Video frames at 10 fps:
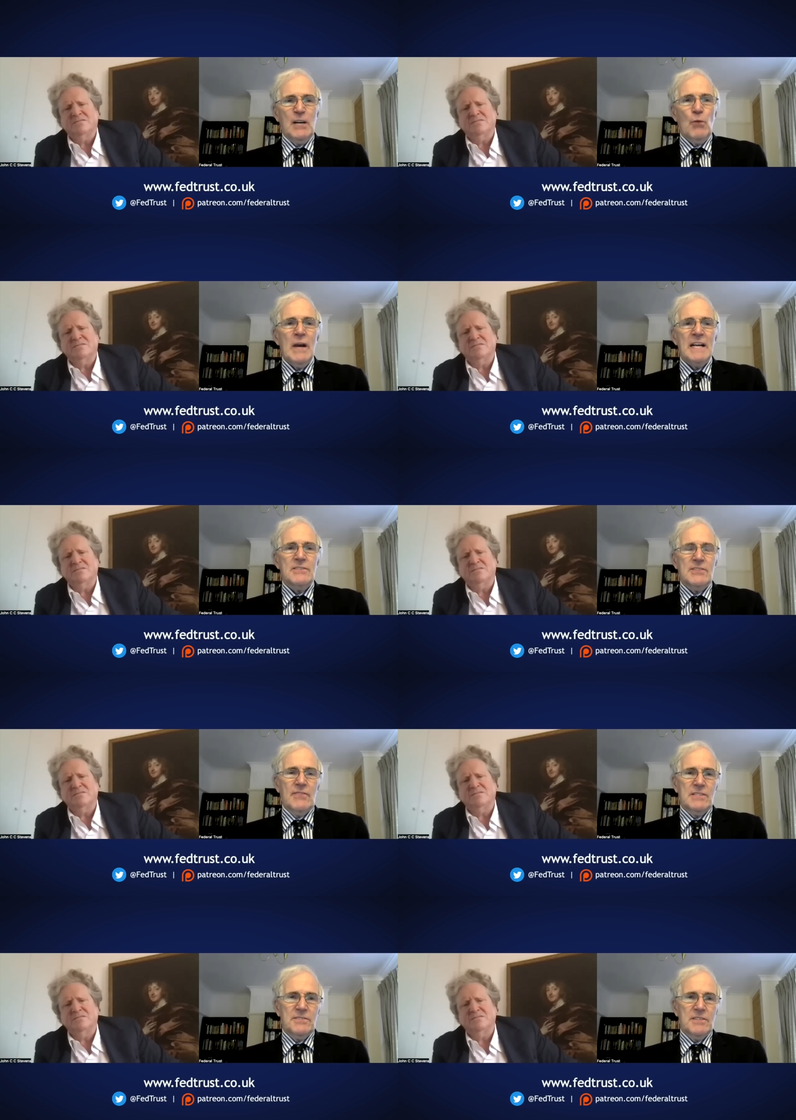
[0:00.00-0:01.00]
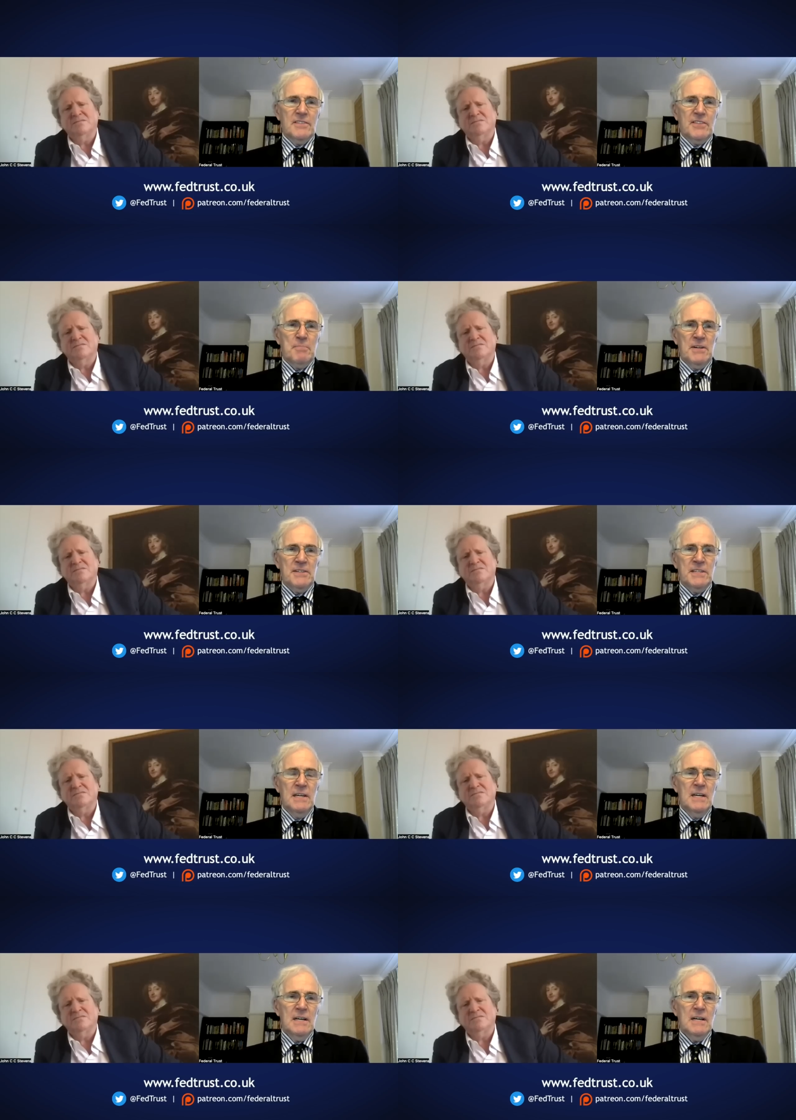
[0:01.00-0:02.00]
Speaker 1: wings of the Conservative Party
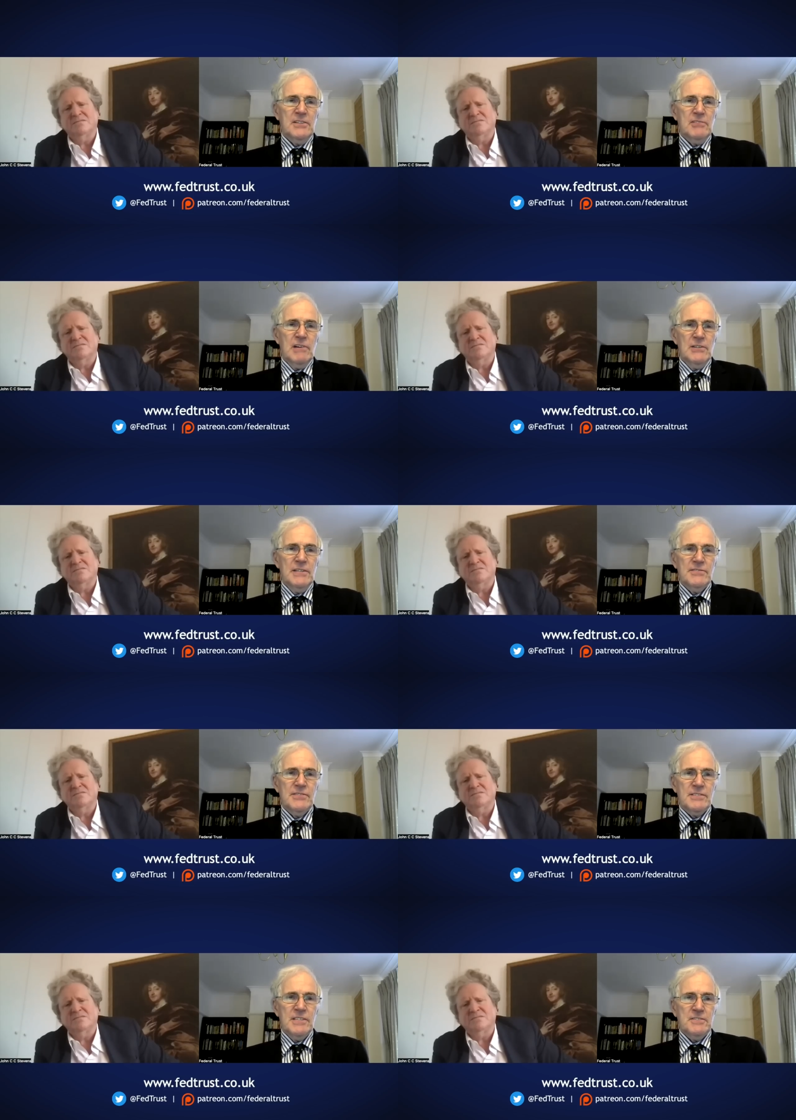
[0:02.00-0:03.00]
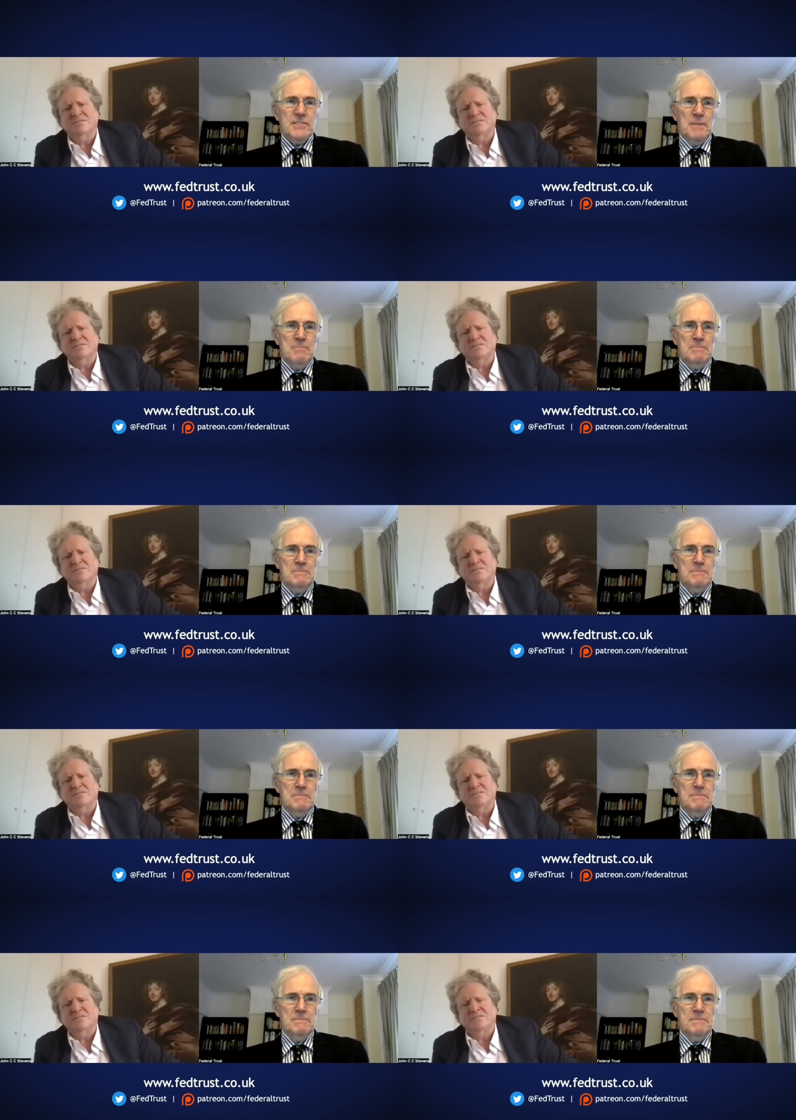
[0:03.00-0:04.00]
can't agree on his successor.
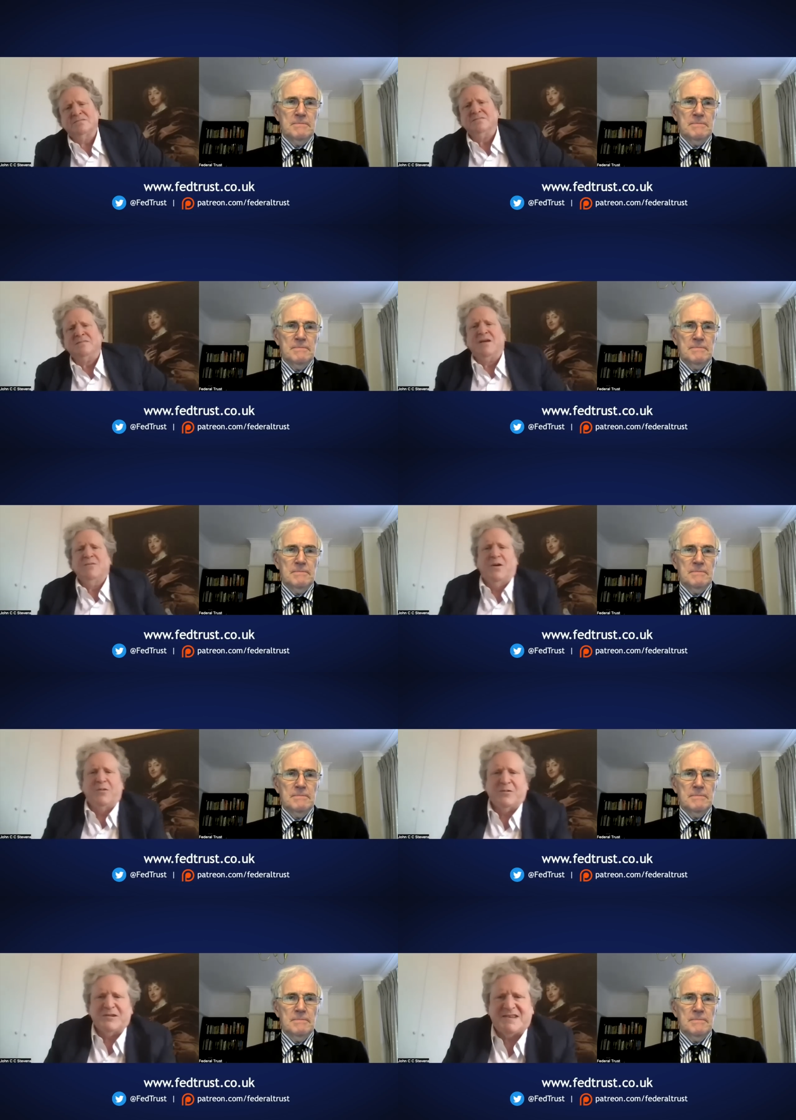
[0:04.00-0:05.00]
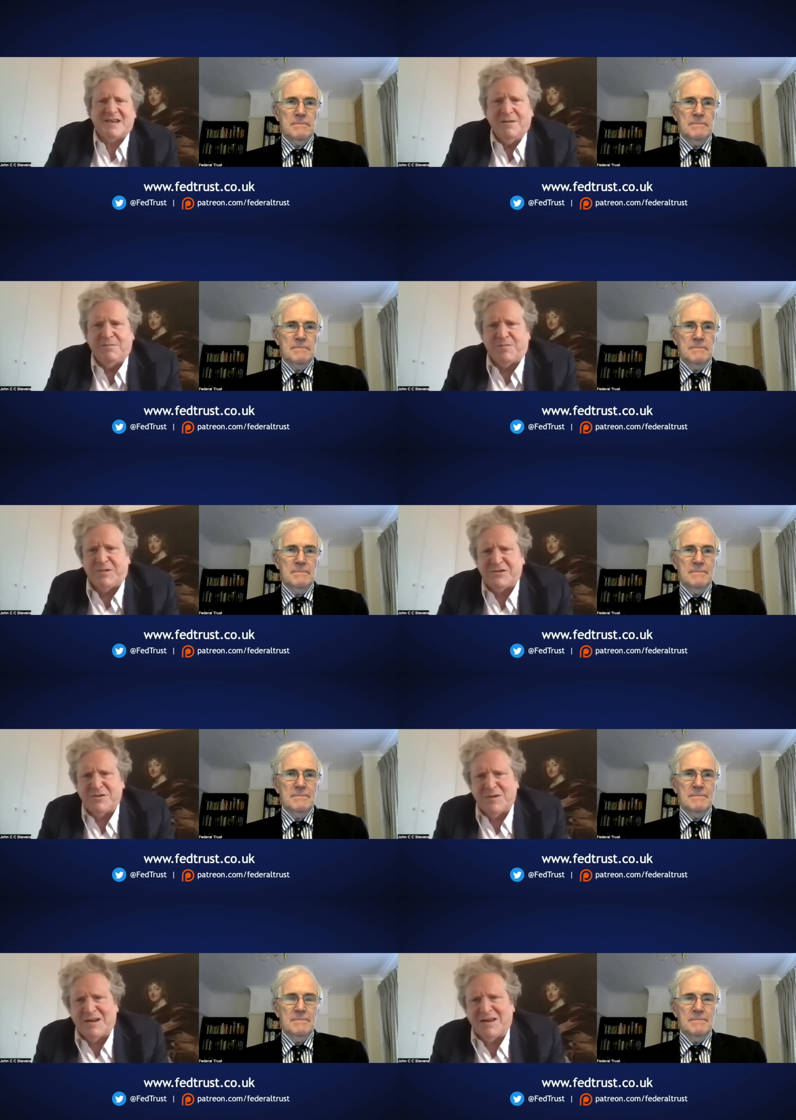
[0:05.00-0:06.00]
Speaker 2: Well, we will see,
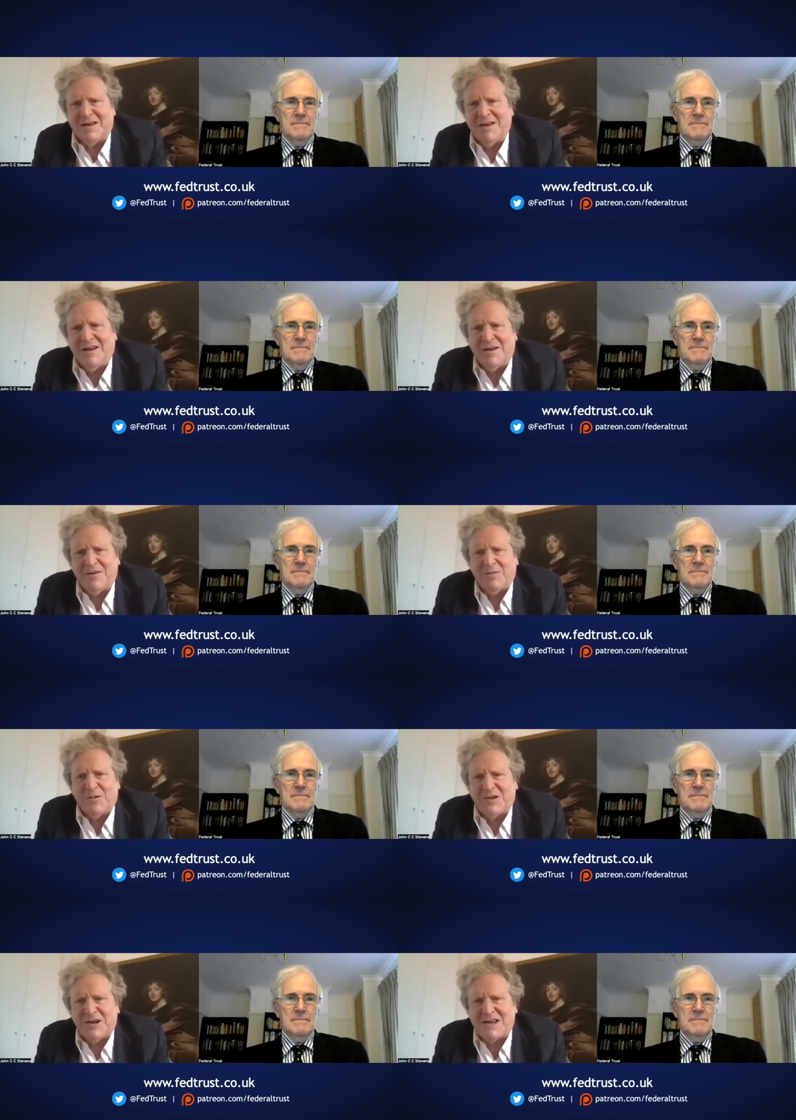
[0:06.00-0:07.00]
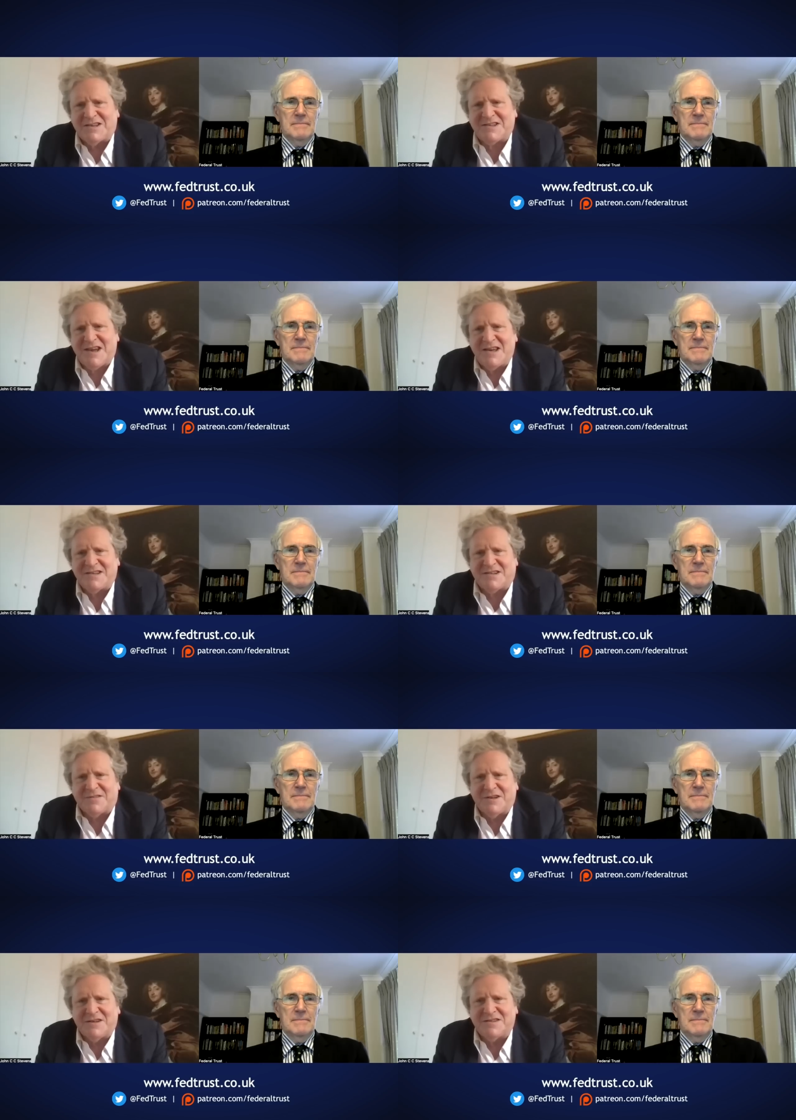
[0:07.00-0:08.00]
presumably, uh, with the next test
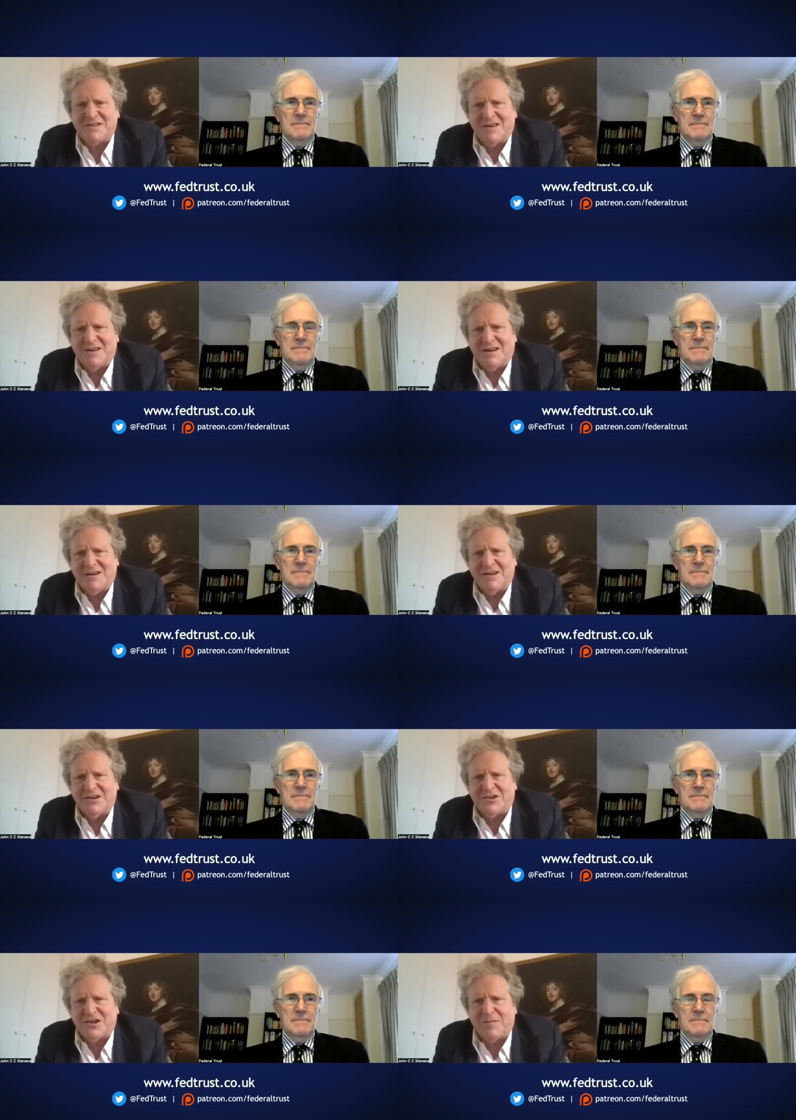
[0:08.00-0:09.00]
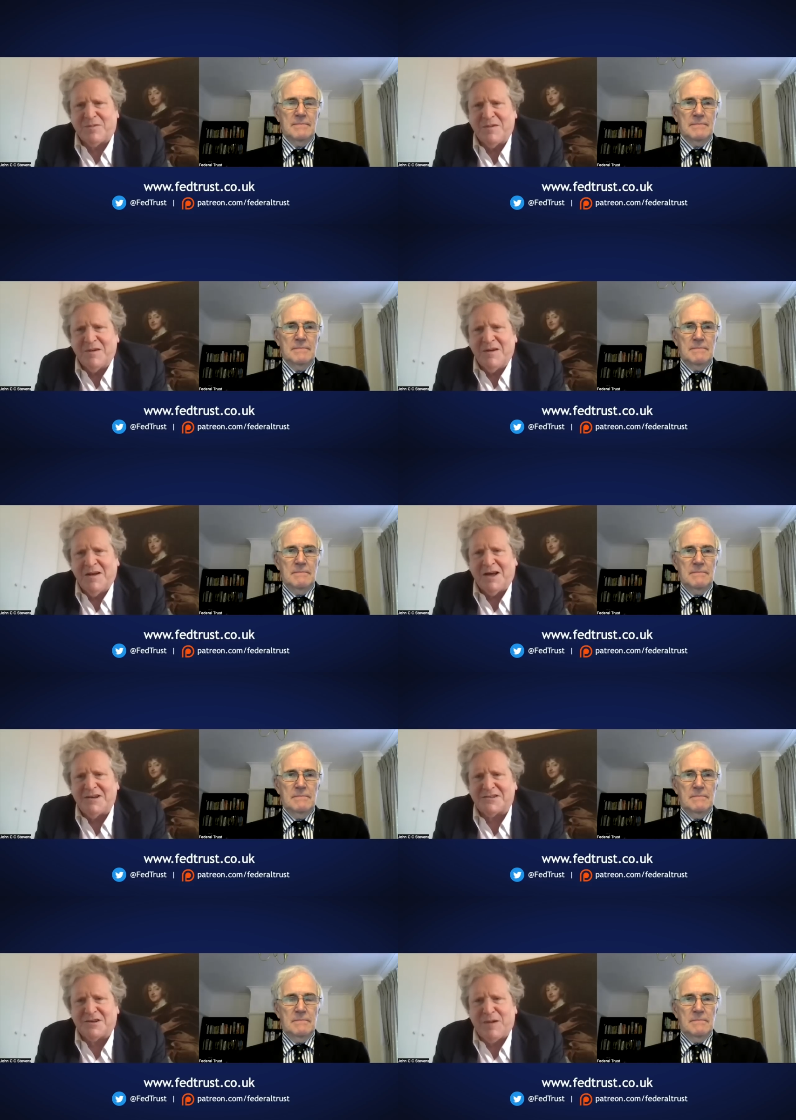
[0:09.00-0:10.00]
of his uh, leadership and
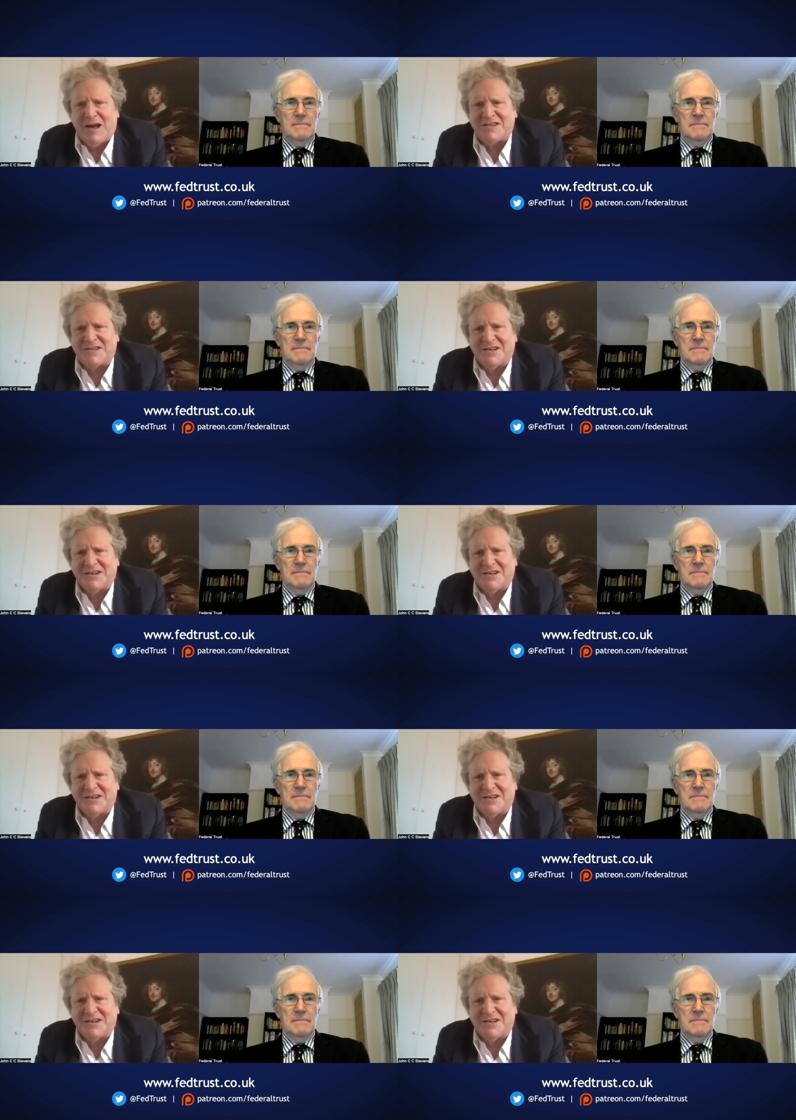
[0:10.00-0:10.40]
his capacity